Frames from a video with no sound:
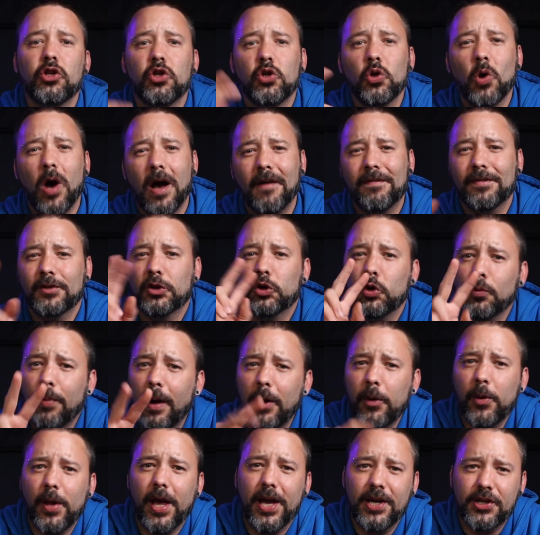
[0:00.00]
You have two
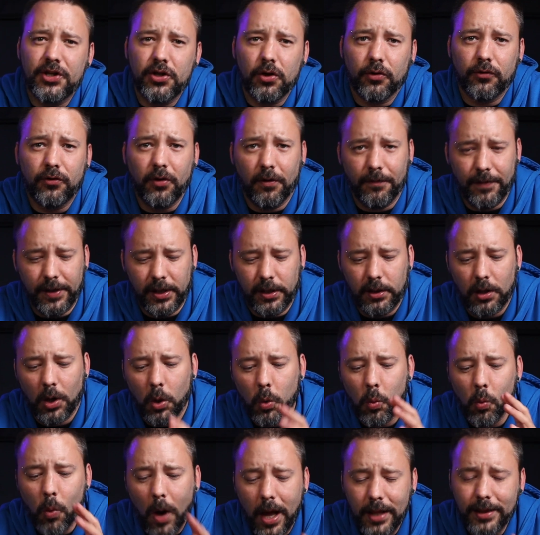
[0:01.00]
variations of it,
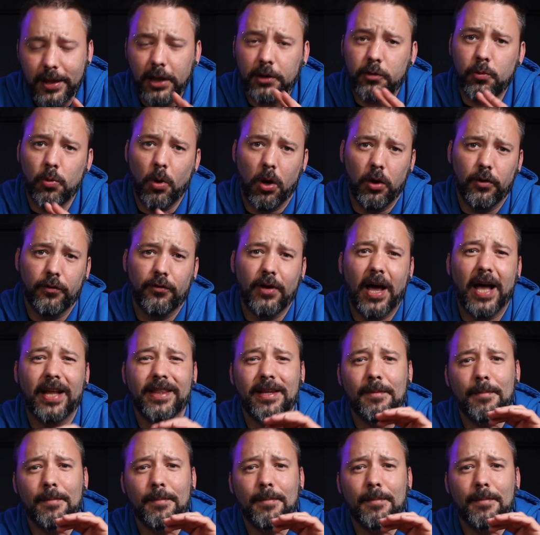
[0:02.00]
one that runs at